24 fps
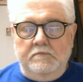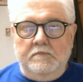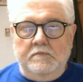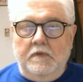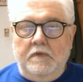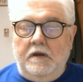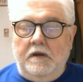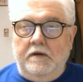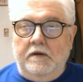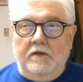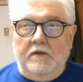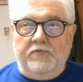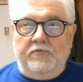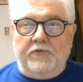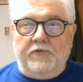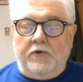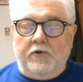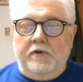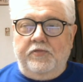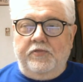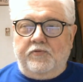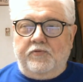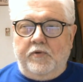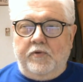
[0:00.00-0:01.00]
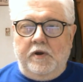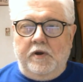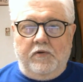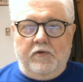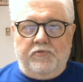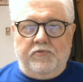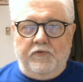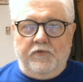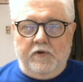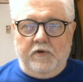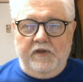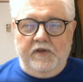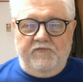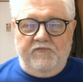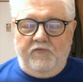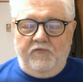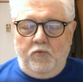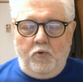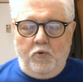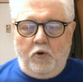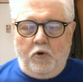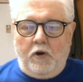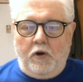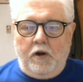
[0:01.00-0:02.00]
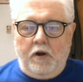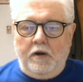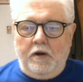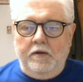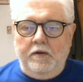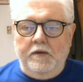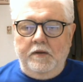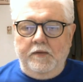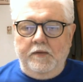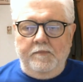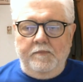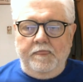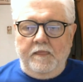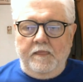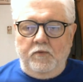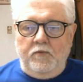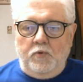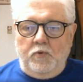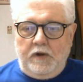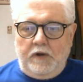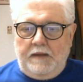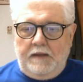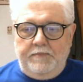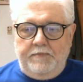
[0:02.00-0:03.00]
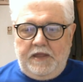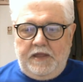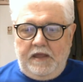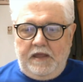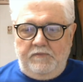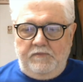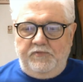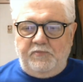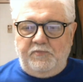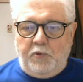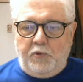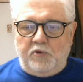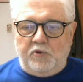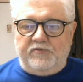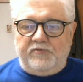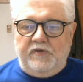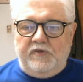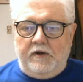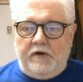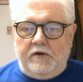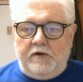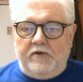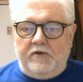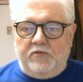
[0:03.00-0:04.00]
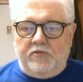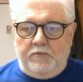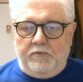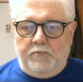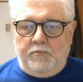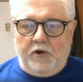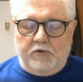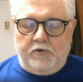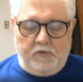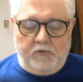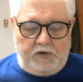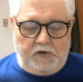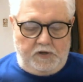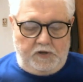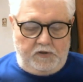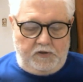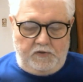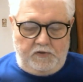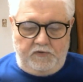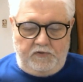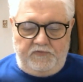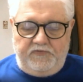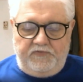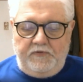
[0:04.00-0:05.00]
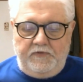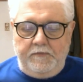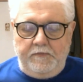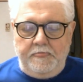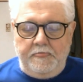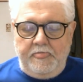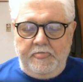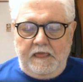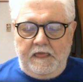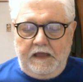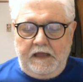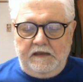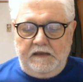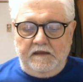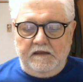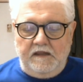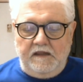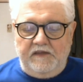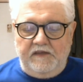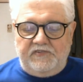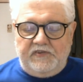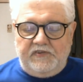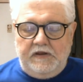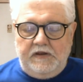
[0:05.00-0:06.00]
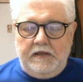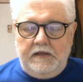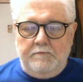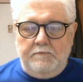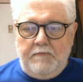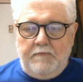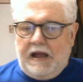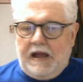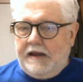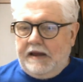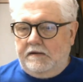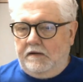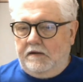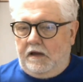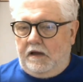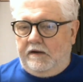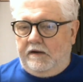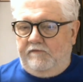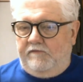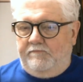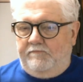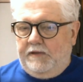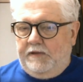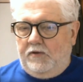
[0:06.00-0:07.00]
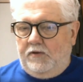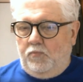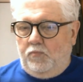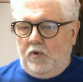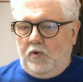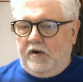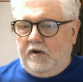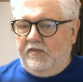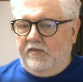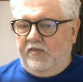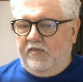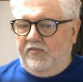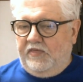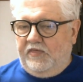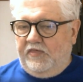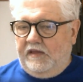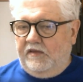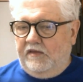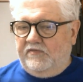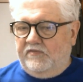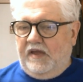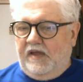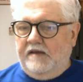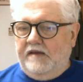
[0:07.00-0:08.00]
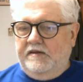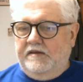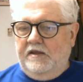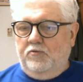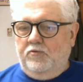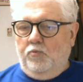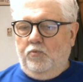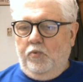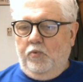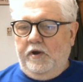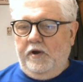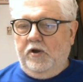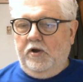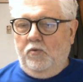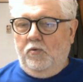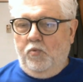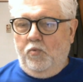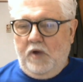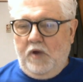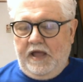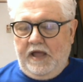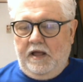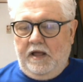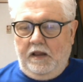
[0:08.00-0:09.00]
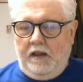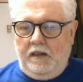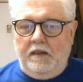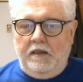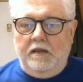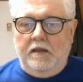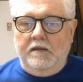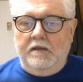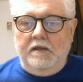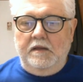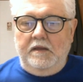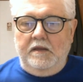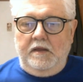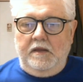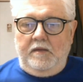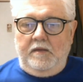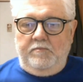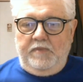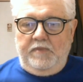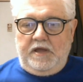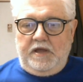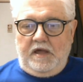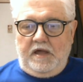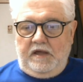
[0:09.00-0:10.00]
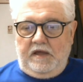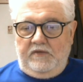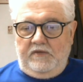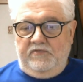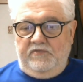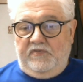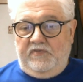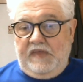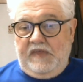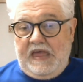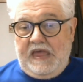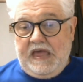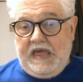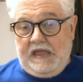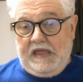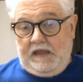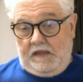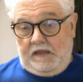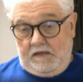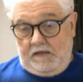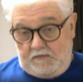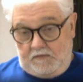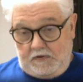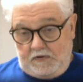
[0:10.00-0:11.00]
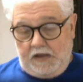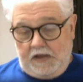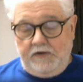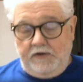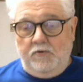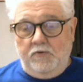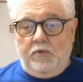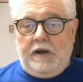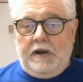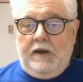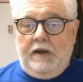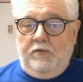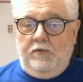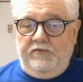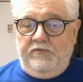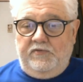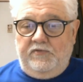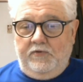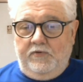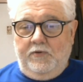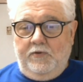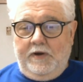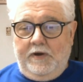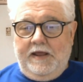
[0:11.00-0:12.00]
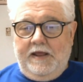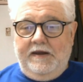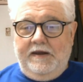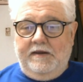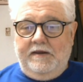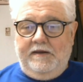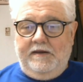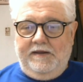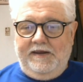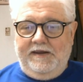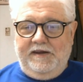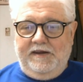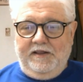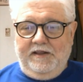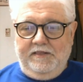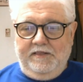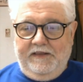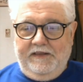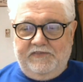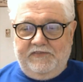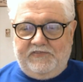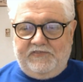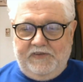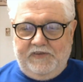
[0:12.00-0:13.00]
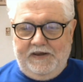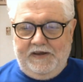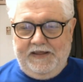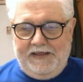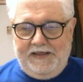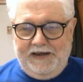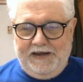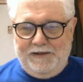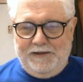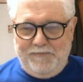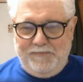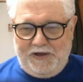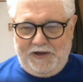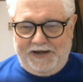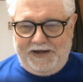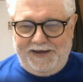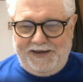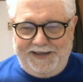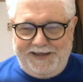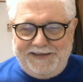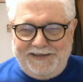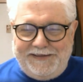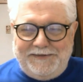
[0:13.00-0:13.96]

33 or 34 when I became sports editor at the Mercury News, and listening might not have been one of the things I did real well, because, hey, I knew what I was doing. I didn't need to listen to anybody.